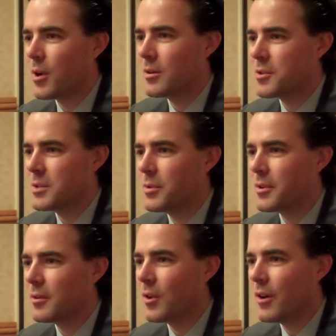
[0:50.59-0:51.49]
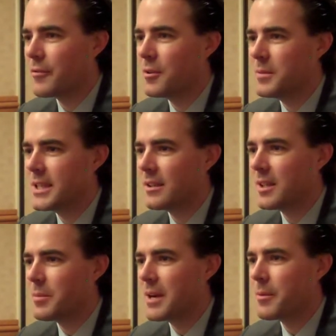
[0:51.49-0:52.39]
partnership with our law firm
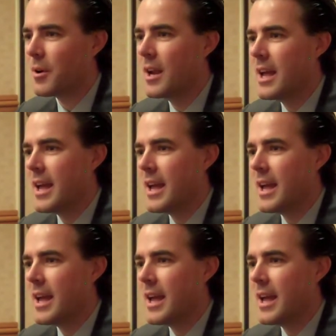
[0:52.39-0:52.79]
DLA Piper